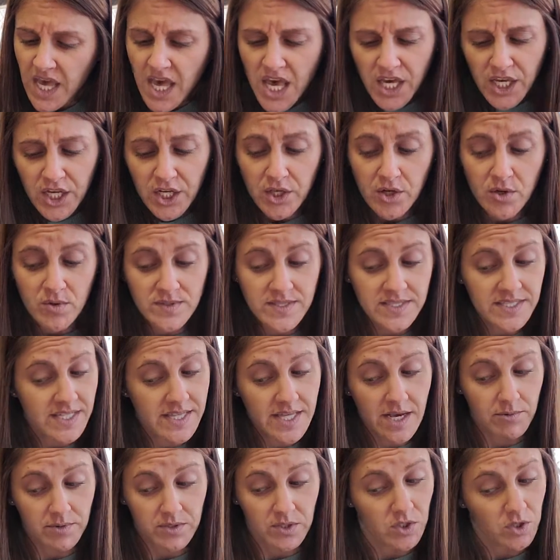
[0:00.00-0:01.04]
You don't see that
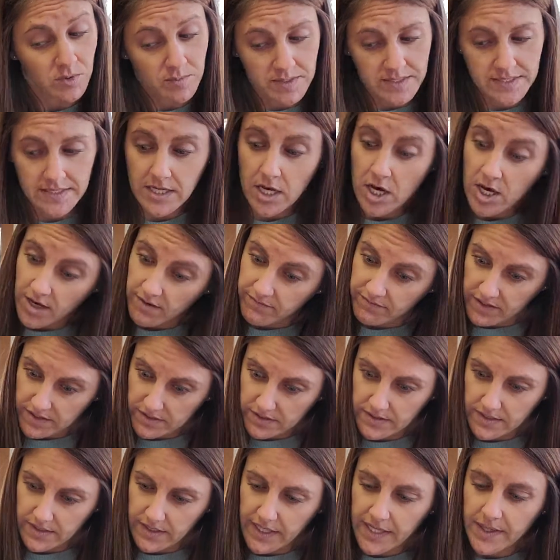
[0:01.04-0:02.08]
with humans,
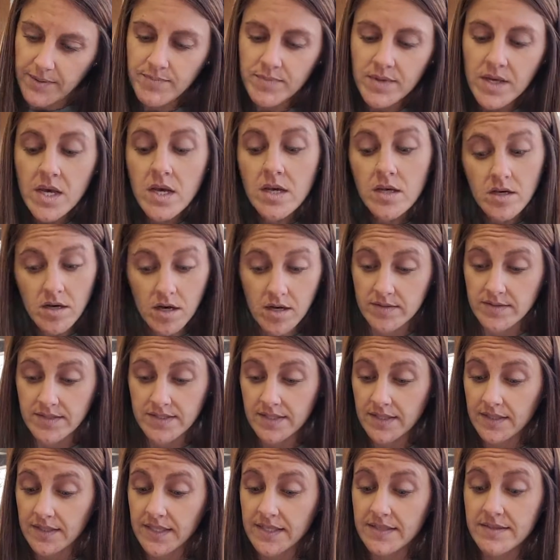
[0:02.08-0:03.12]
obviously.
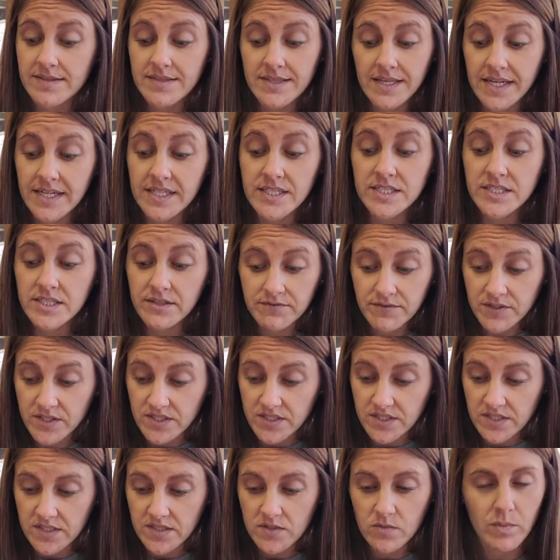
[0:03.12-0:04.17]
Constantly seeing
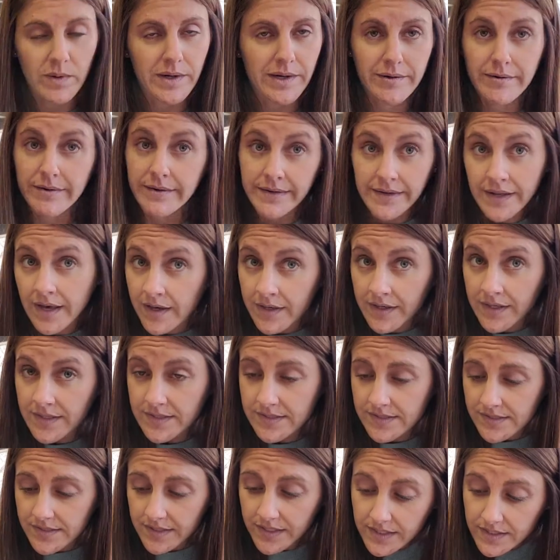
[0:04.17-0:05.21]
differences where none
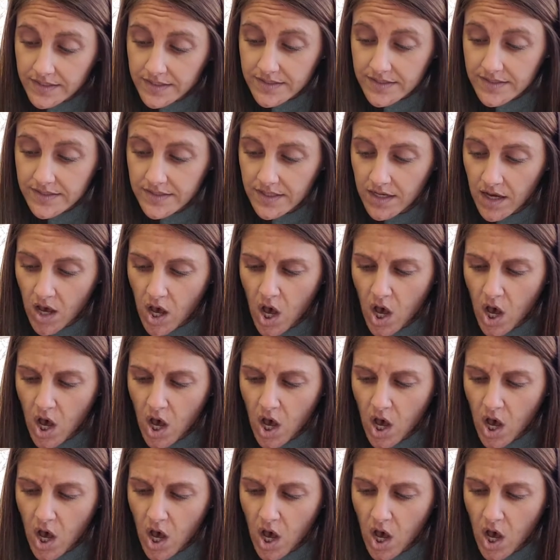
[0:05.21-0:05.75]
exist.